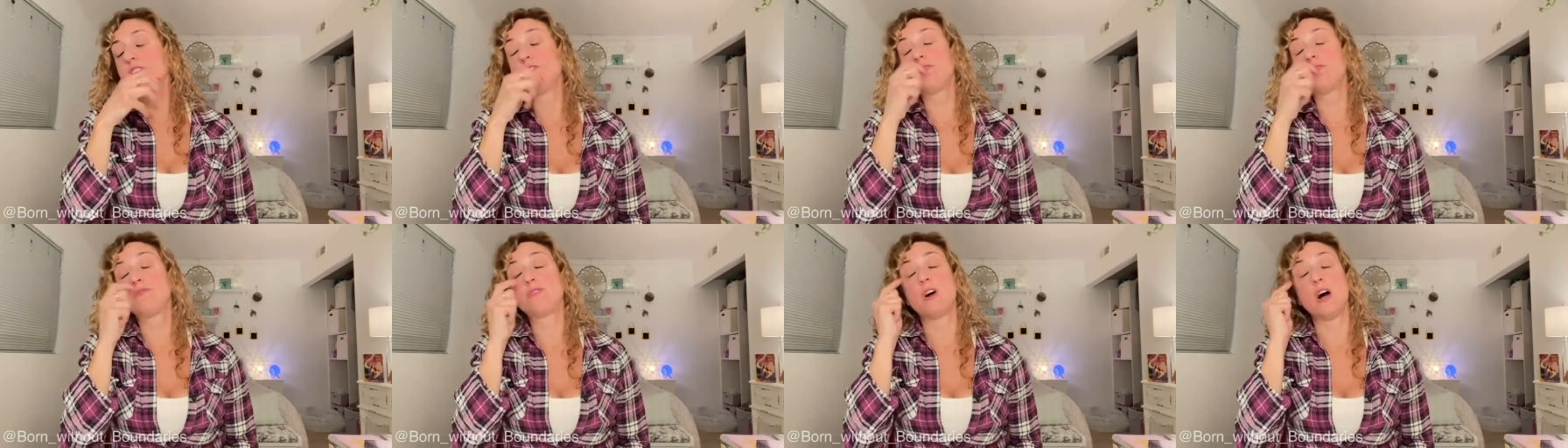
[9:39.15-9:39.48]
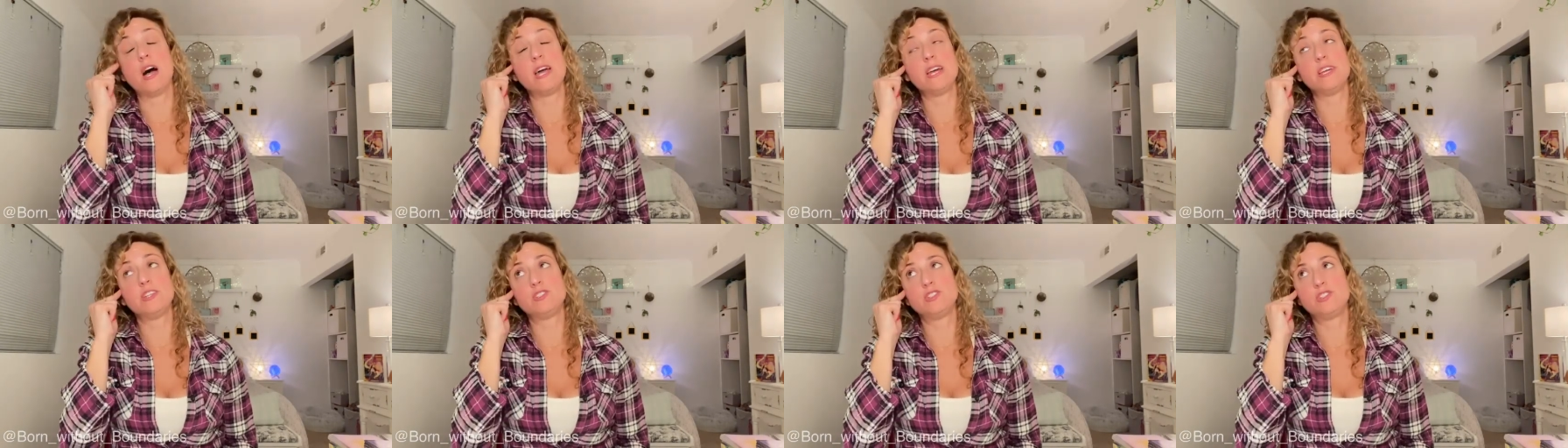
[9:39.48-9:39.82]
you've
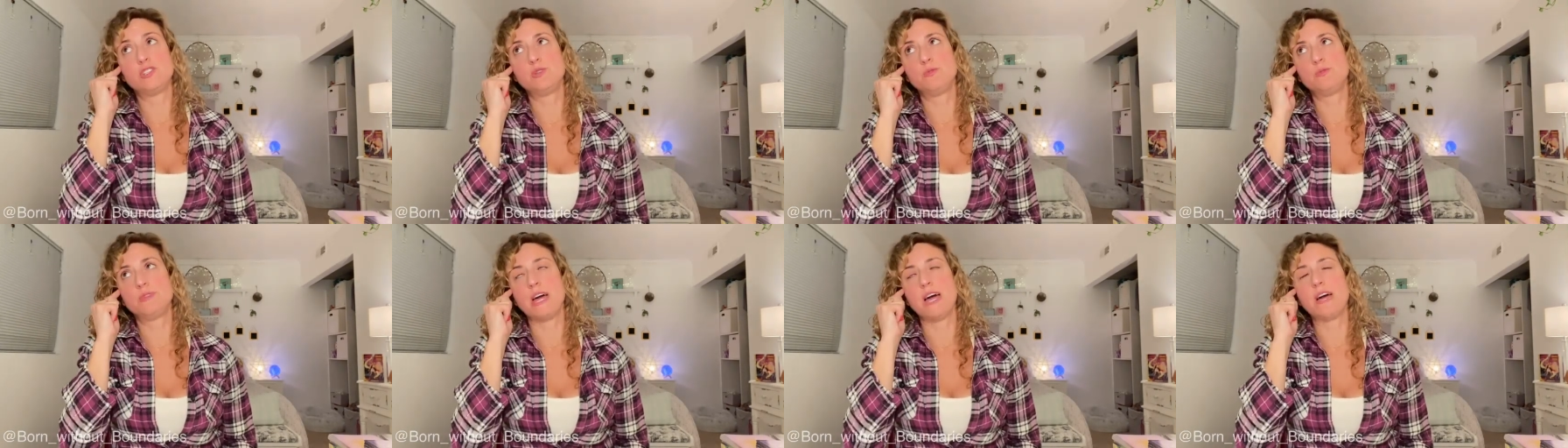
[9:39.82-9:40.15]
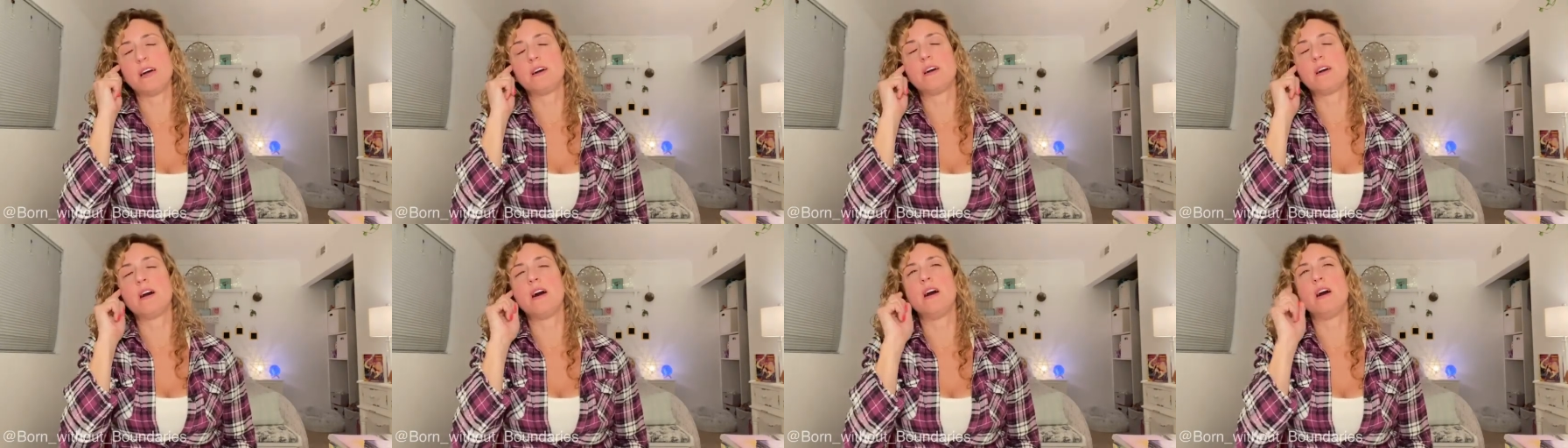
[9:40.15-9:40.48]
gotten to
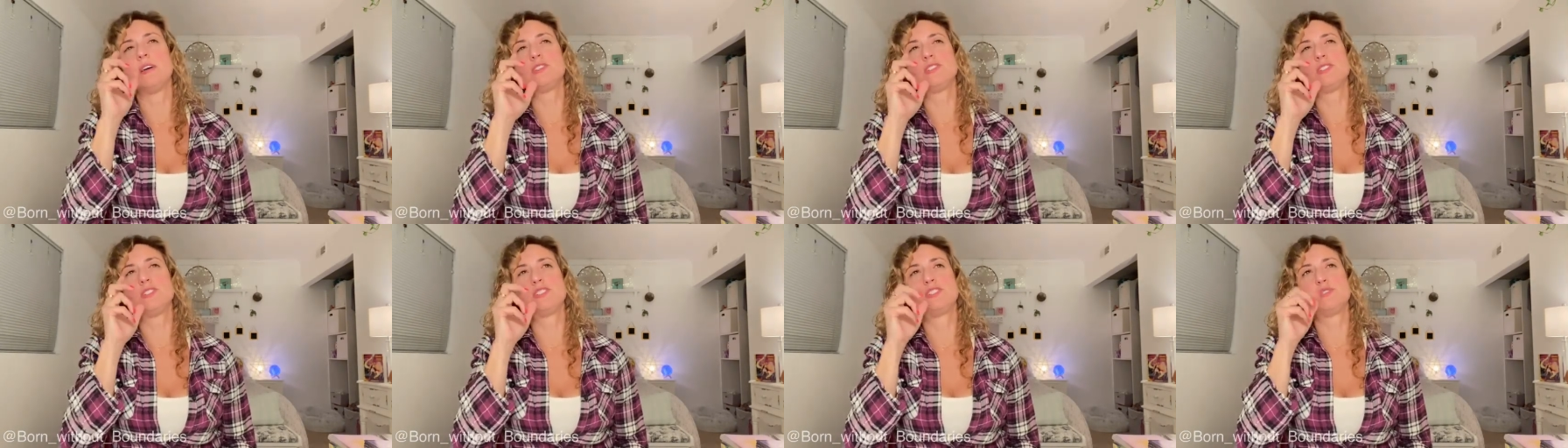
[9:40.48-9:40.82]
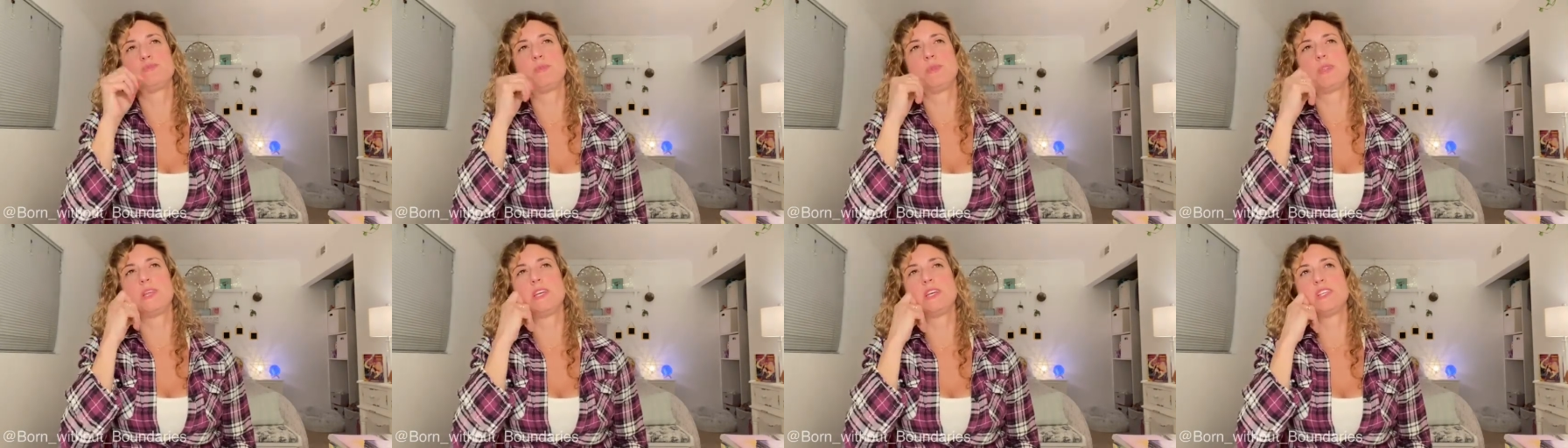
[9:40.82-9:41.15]
that conscious
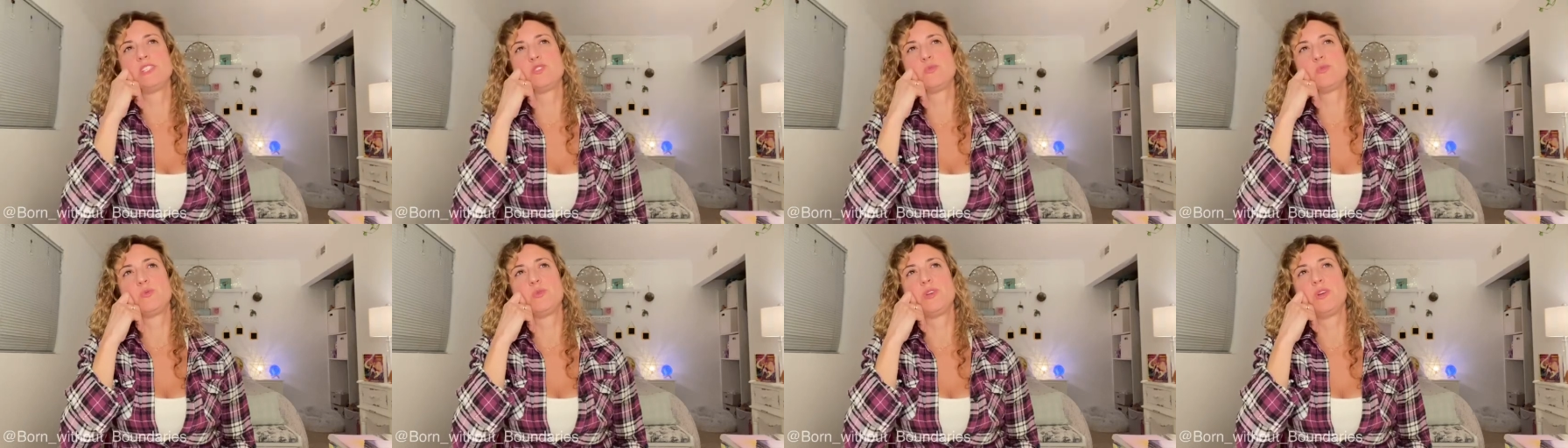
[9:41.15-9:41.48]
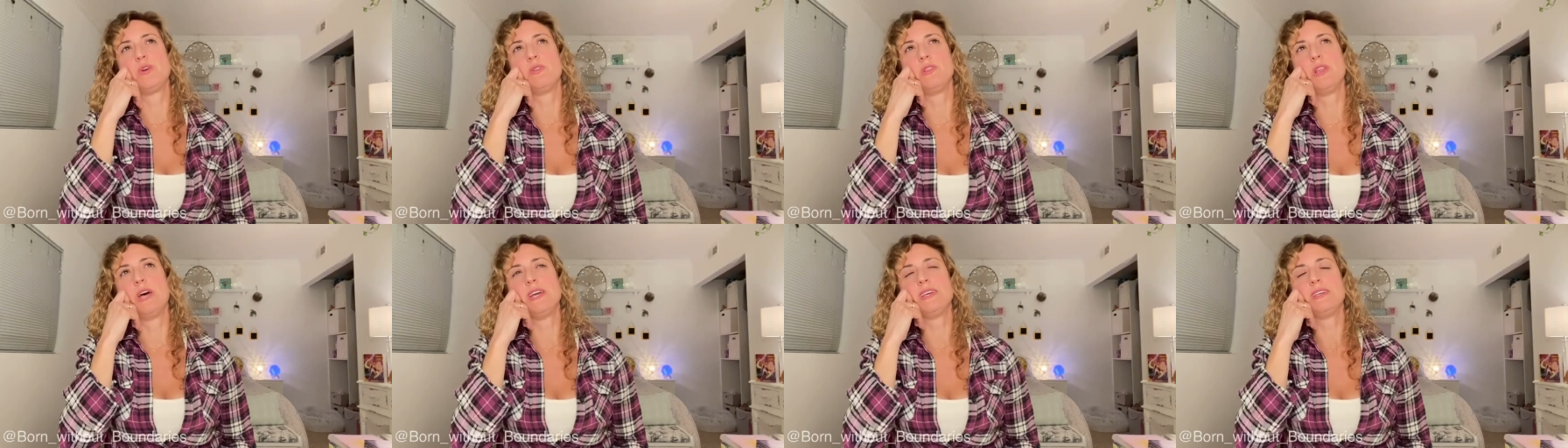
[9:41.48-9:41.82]
place where
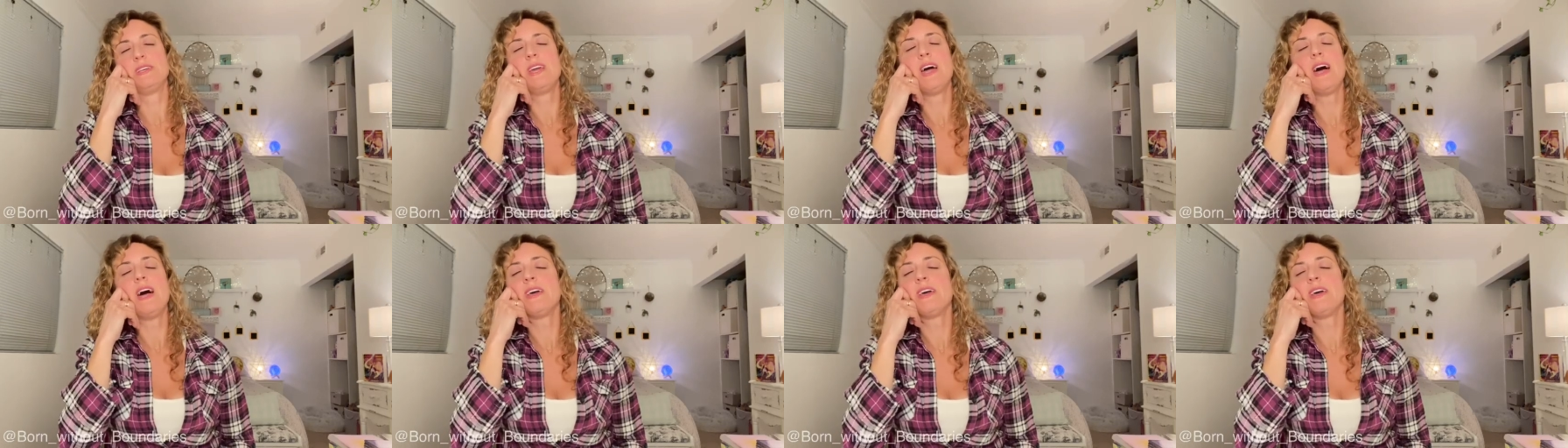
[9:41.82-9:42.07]
you're like, yeah,